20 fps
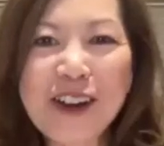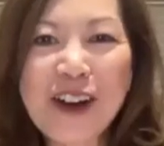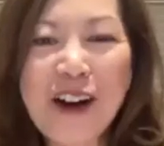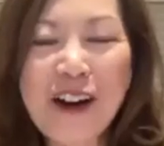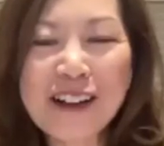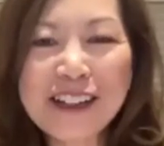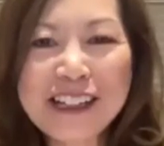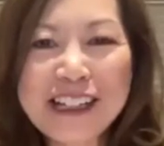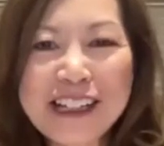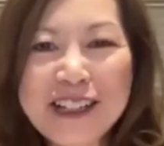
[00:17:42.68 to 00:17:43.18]

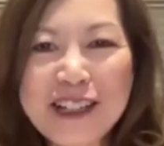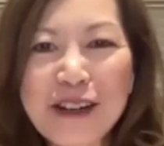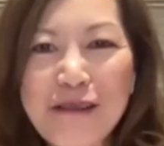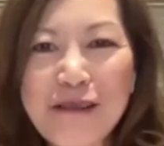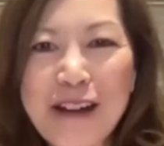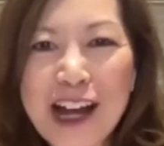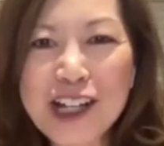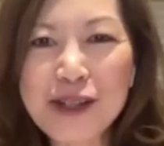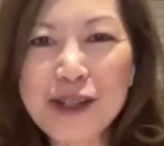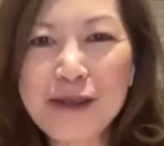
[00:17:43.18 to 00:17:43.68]
Colin is a
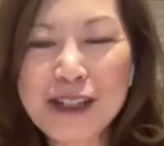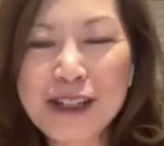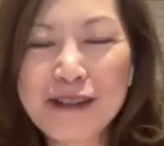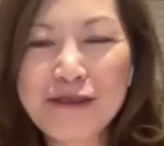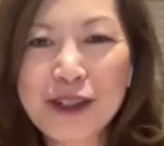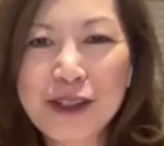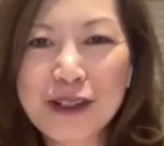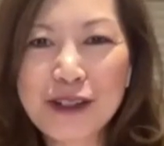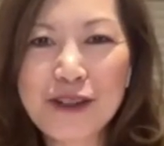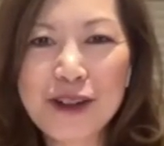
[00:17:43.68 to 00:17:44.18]
graduate of
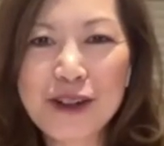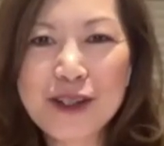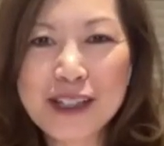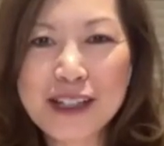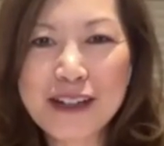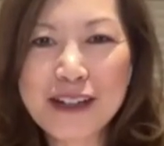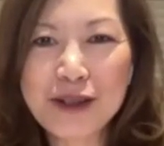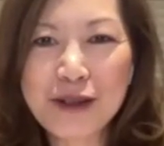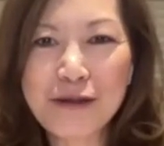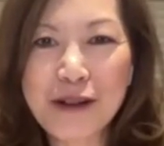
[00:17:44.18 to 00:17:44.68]

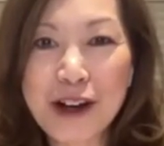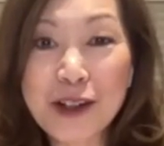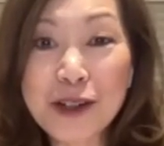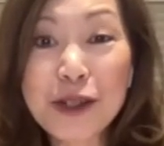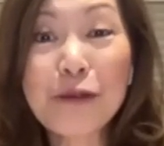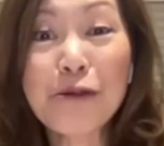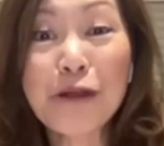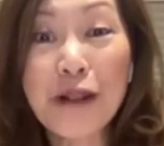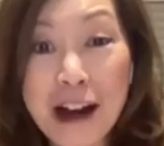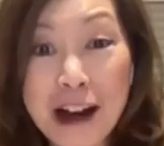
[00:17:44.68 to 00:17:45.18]
University of
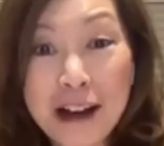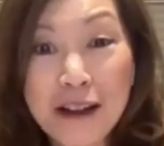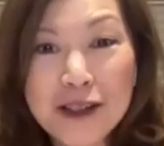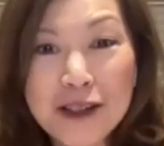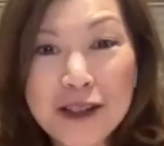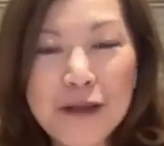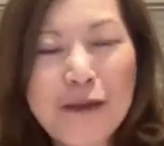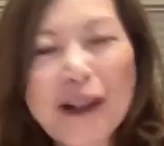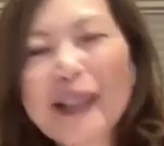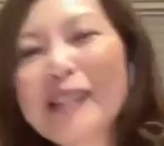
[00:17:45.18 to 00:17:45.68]
Toronto, where I
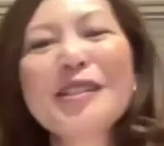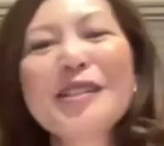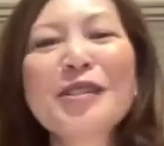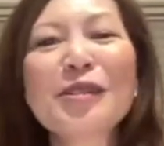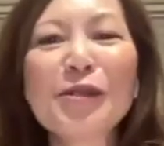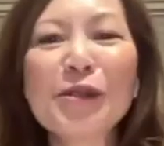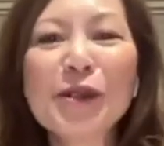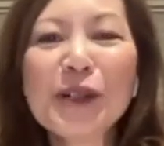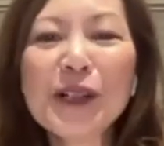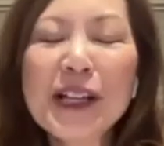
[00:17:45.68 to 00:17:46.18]
also went to
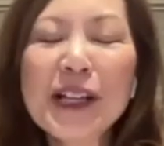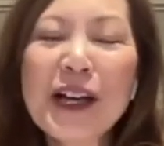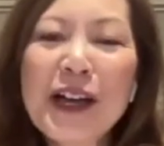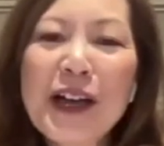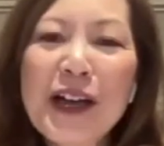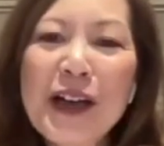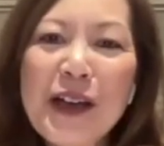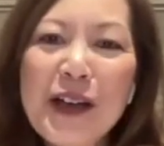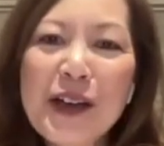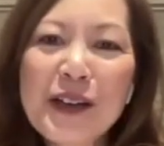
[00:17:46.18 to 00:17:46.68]
school.
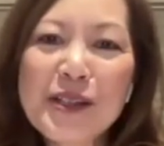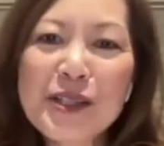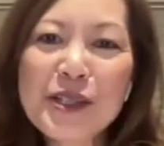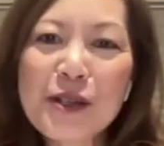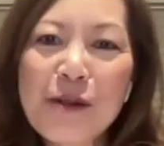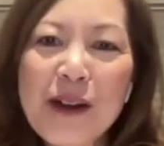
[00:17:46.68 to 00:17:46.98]
Okay.